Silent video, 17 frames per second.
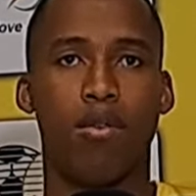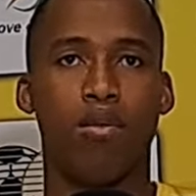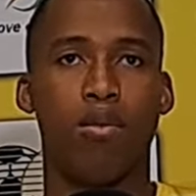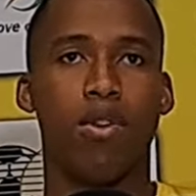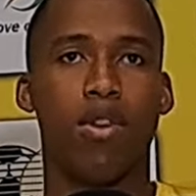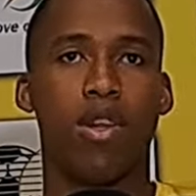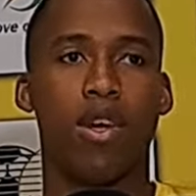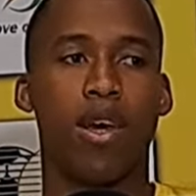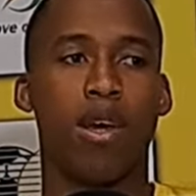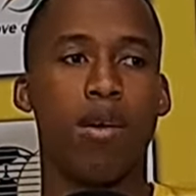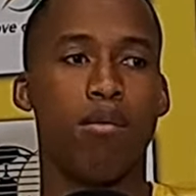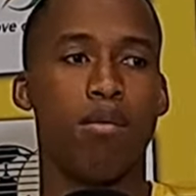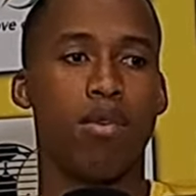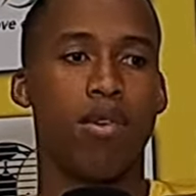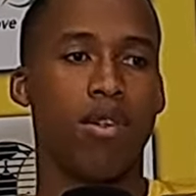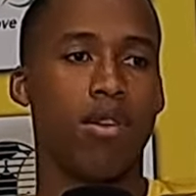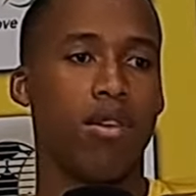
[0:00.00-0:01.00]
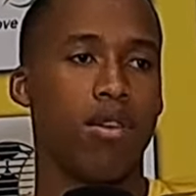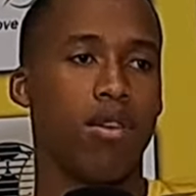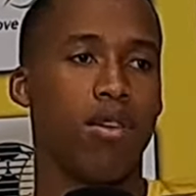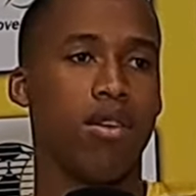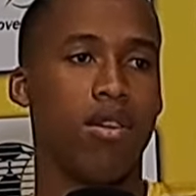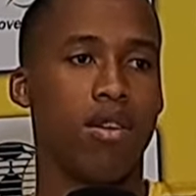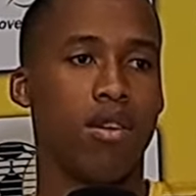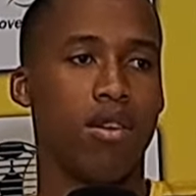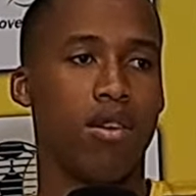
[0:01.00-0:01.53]
and win the games, and,
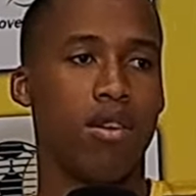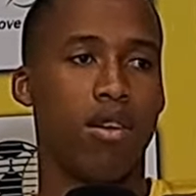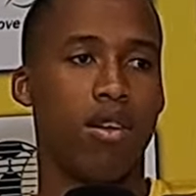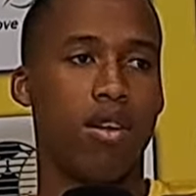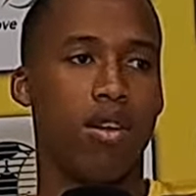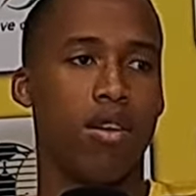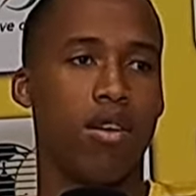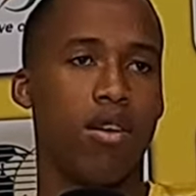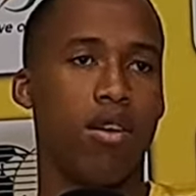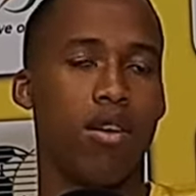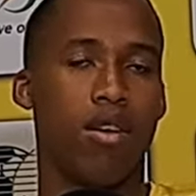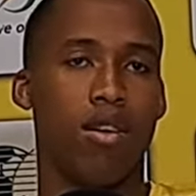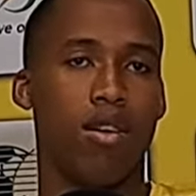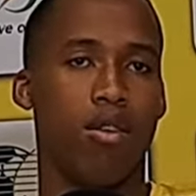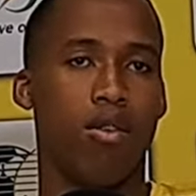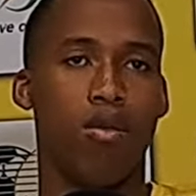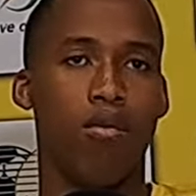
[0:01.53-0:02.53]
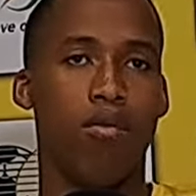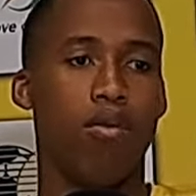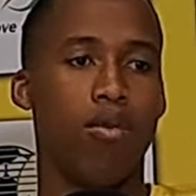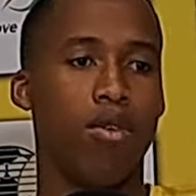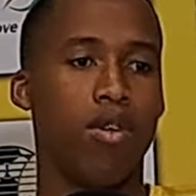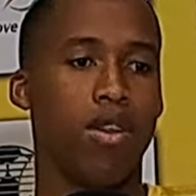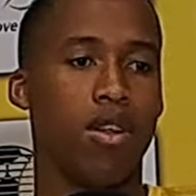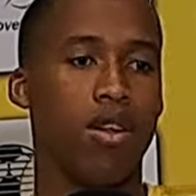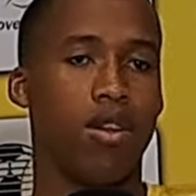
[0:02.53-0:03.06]
and uh,
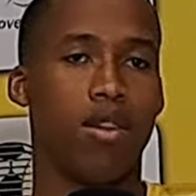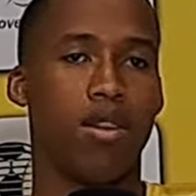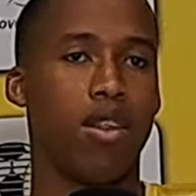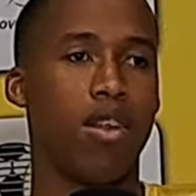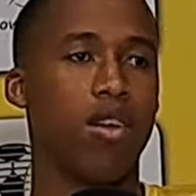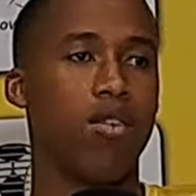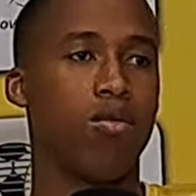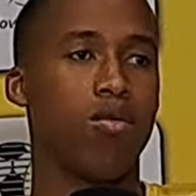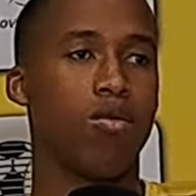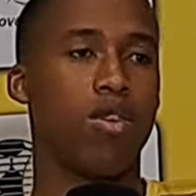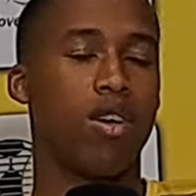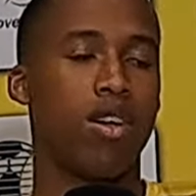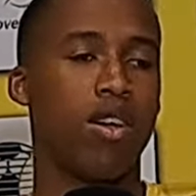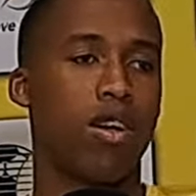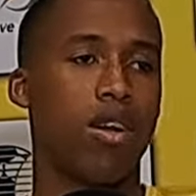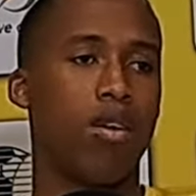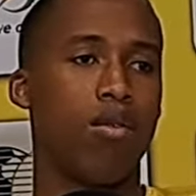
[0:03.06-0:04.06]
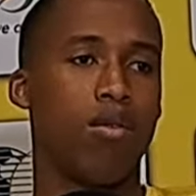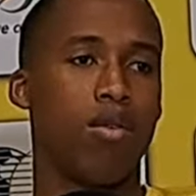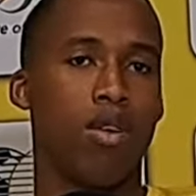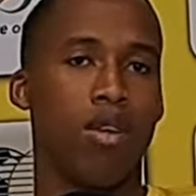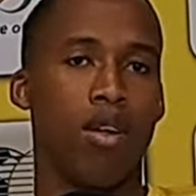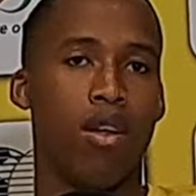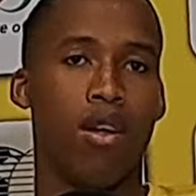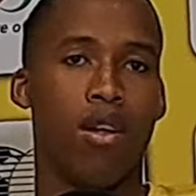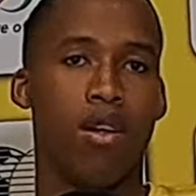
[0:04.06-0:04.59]
hopefully that things will turn around.
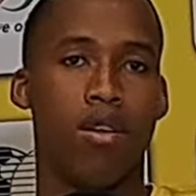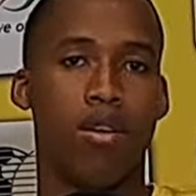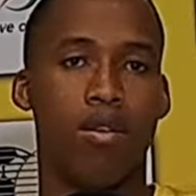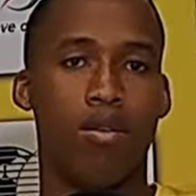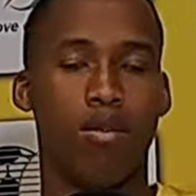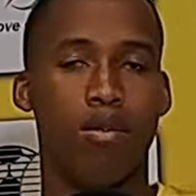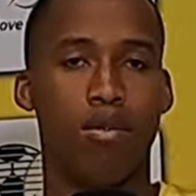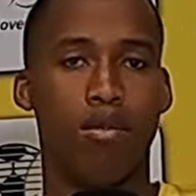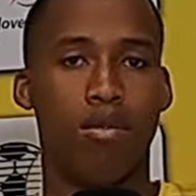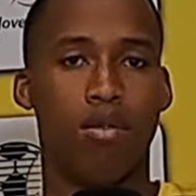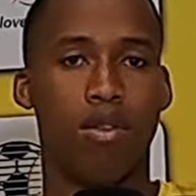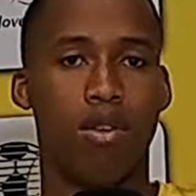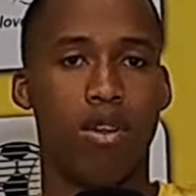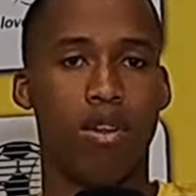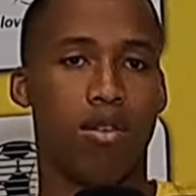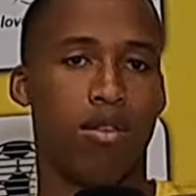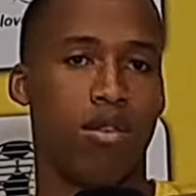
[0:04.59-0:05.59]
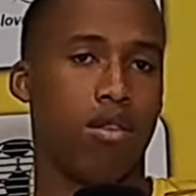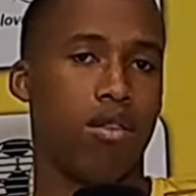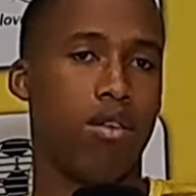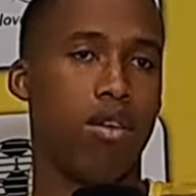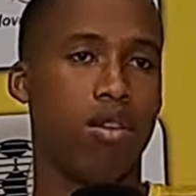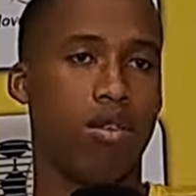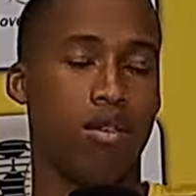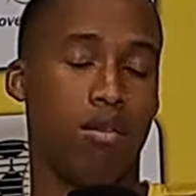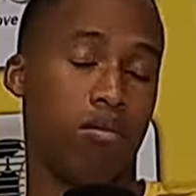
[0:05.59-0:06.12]
You know, that's
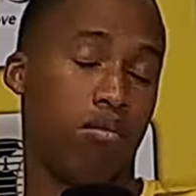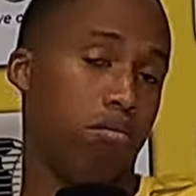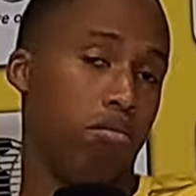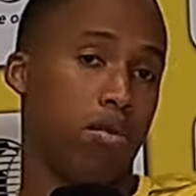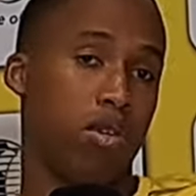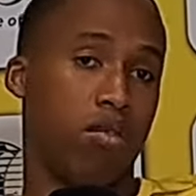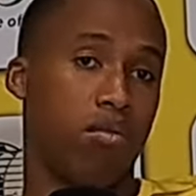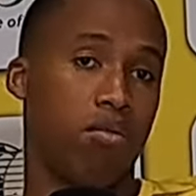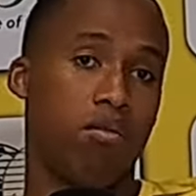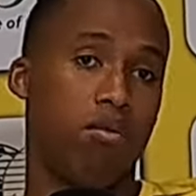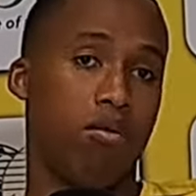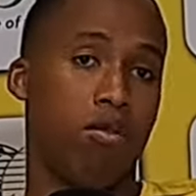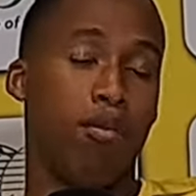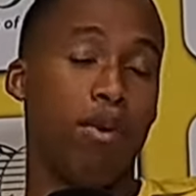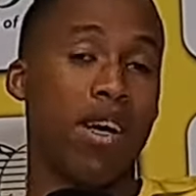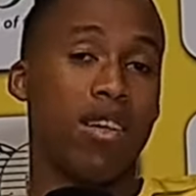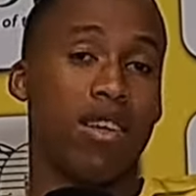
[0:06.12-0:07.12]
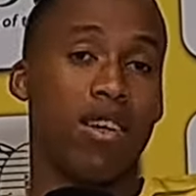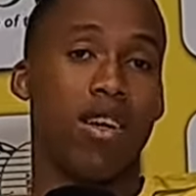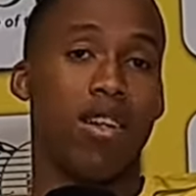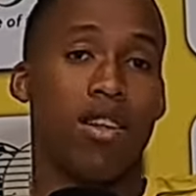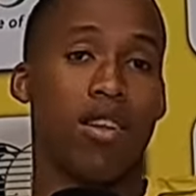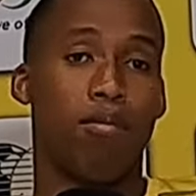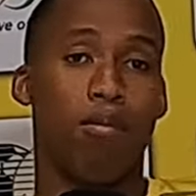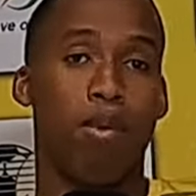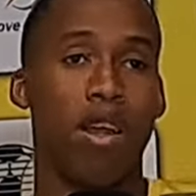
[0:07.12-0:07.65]
that's what for my
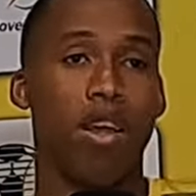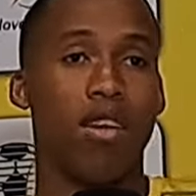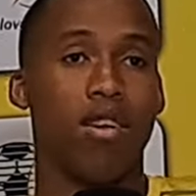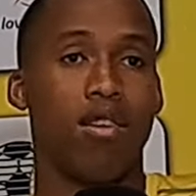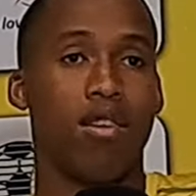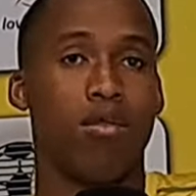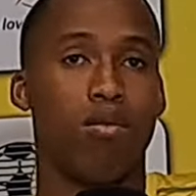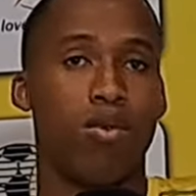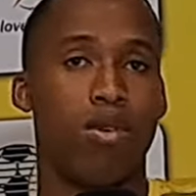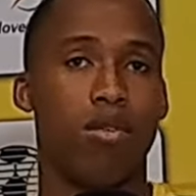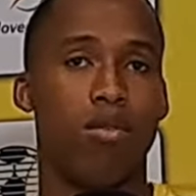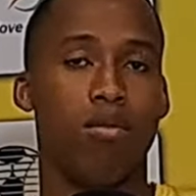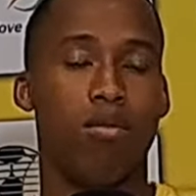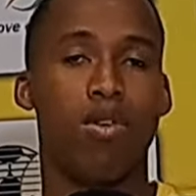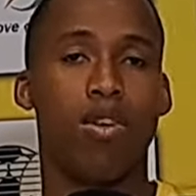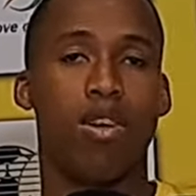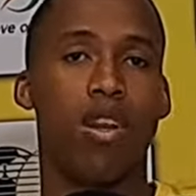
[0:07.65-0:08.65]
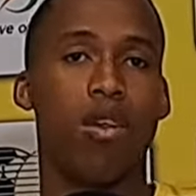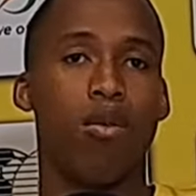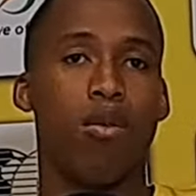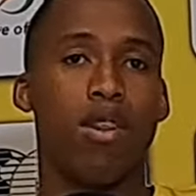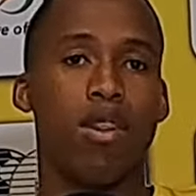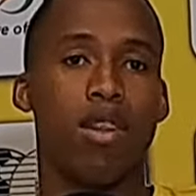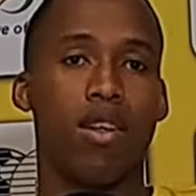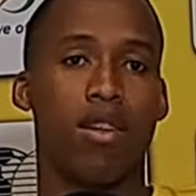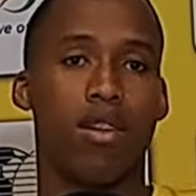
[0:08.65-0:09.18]
side as players that we, we really
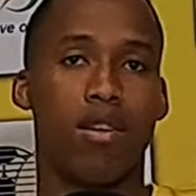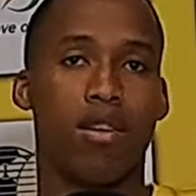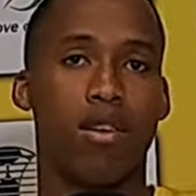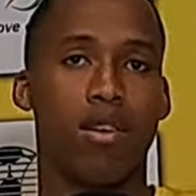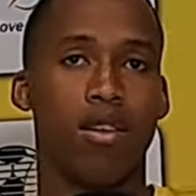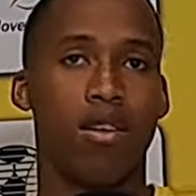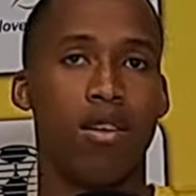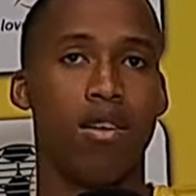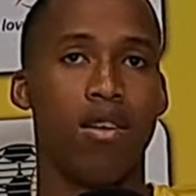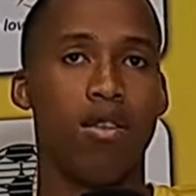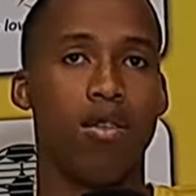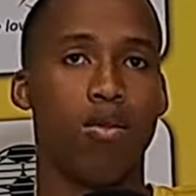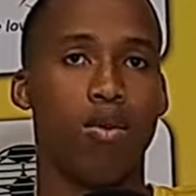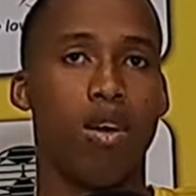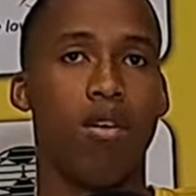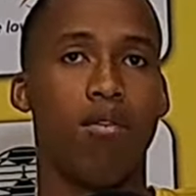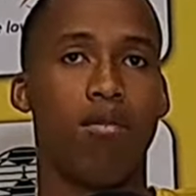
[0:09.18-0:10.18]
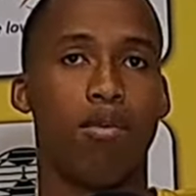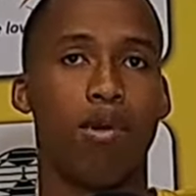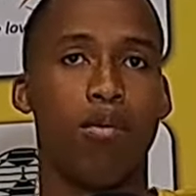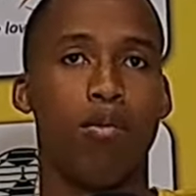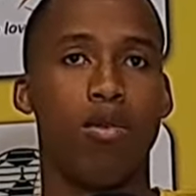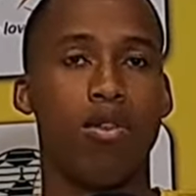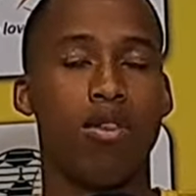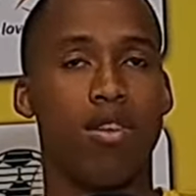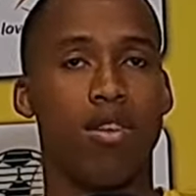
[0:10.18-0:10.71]
wanted to have
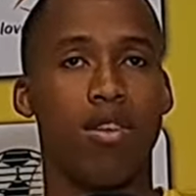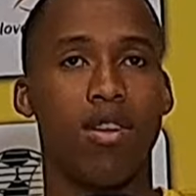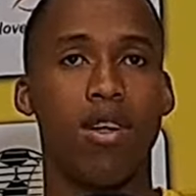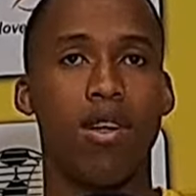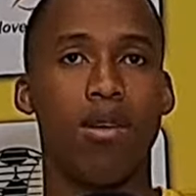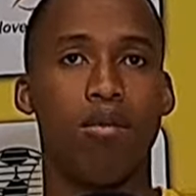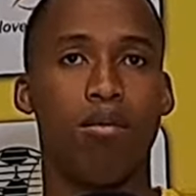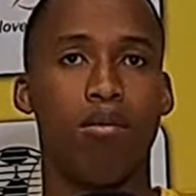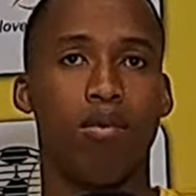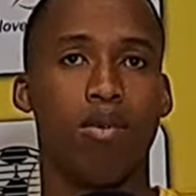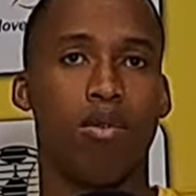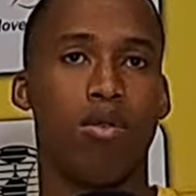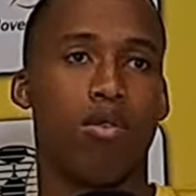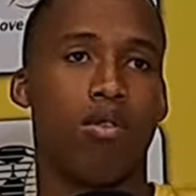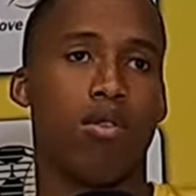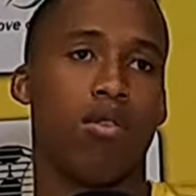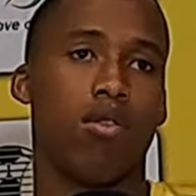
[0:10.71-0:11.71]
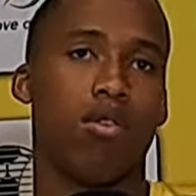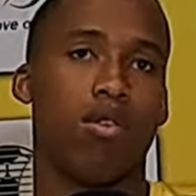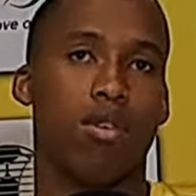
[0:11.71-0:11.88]
people in the stadium because